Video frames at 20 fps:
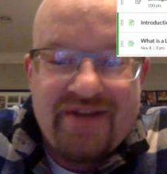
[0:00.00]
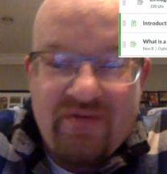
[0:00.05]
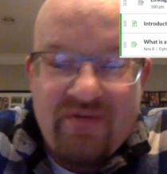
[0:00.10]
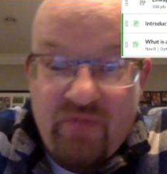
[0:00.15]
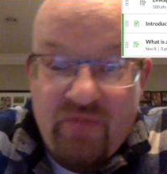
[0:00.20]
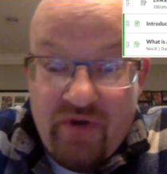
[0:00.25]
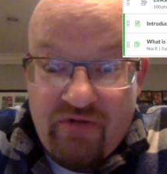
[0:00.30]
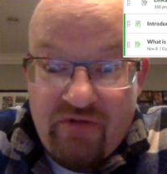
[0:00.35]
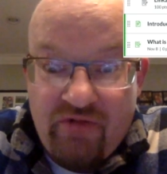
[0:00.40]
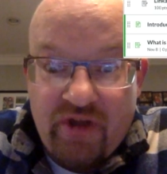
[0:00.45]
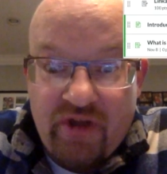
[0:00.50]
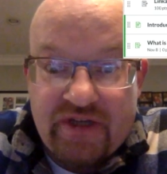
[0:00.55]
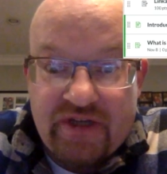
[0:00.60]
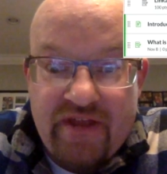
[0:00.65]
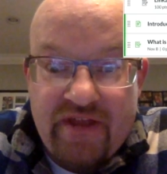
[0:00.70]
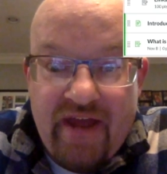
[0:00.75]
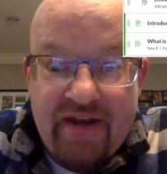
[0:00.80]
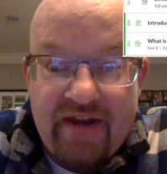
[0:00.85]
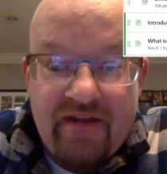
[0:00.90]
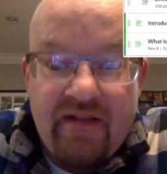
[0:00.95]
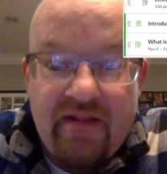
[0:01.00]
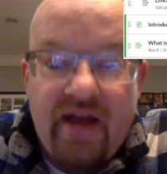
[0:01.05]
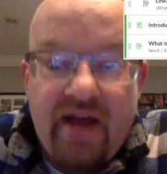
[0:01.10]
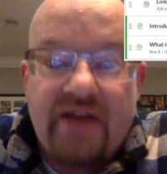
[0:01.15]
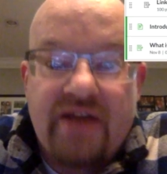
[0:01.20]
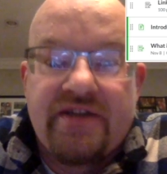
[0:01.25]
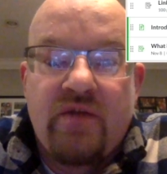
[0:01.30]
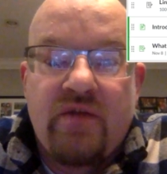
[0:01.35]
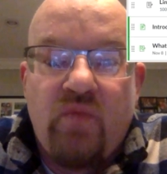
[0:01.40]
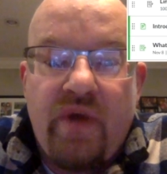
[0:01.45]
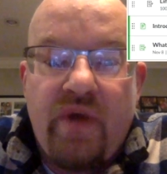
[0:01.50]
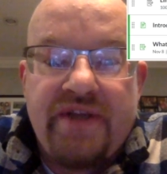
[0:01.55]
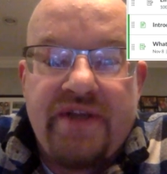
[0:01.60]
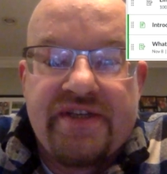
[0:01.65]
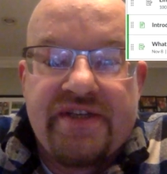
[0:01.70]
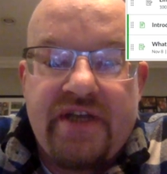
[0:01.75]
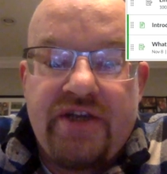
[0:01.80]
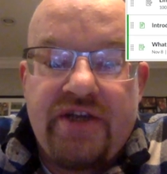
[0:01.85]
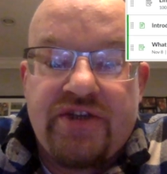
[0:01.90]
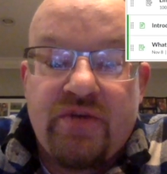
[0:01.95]
We looked at that in class on
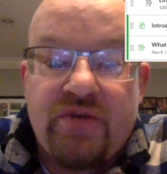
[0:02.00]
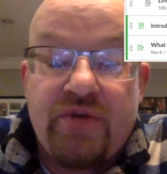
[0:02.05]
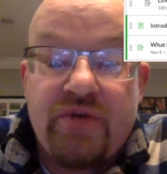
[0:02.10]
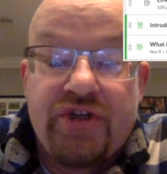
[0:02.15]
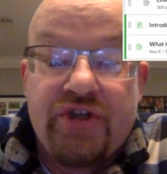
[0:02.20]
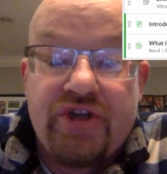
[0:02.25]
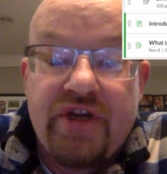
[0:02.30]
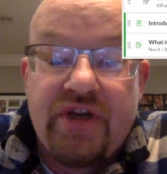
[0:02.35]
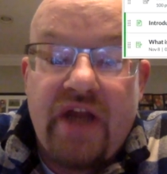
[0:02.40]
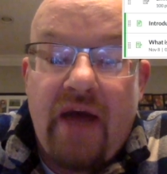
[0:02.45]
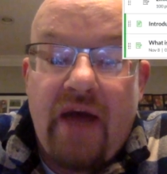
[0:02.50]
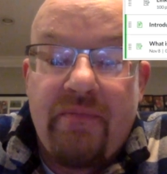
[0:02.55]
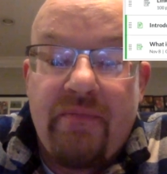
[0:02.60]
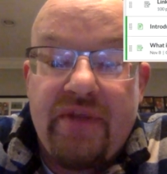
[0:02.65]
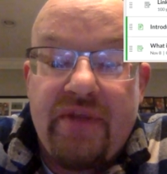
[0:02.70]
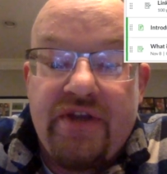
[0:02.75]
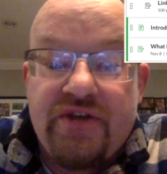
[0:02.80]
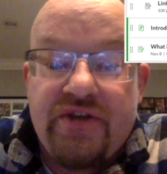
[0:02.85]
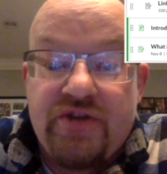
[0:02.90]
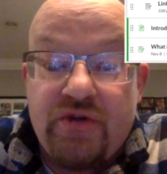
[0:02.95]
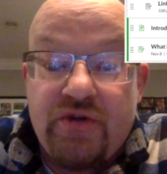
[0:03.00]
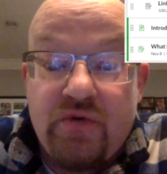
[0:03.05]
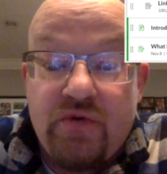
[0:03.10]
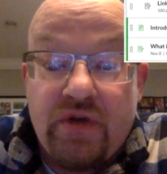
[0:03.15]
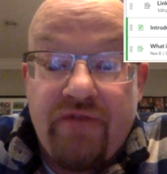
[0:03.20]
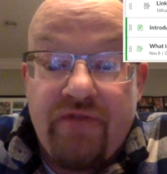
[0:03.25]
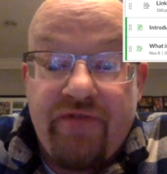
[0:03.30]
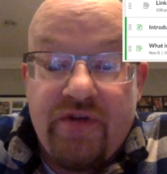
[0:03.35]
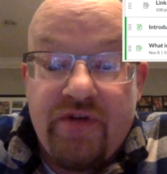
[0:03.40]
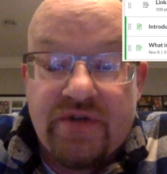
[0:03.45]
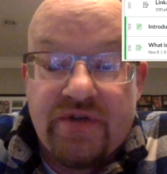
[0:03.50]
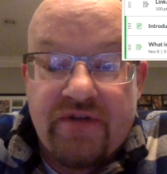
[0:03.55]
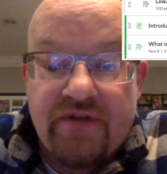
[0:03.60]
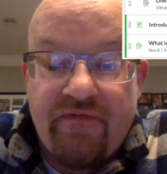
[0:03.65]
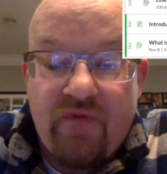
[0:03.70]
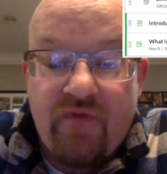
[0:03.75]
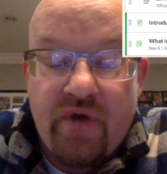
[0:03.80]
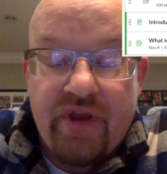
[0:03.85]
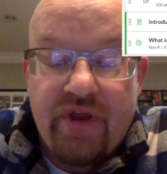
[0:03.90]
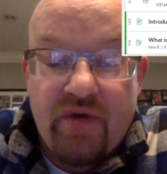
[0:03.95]
Wednesday, so it should not be too confusing
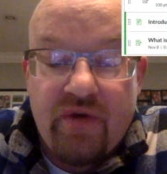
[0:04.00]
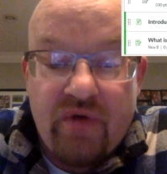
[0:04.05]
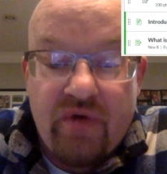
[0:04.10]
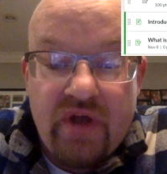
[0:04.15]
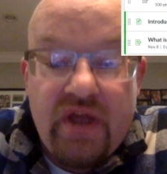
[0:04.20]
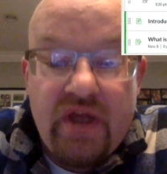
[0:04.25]
for you.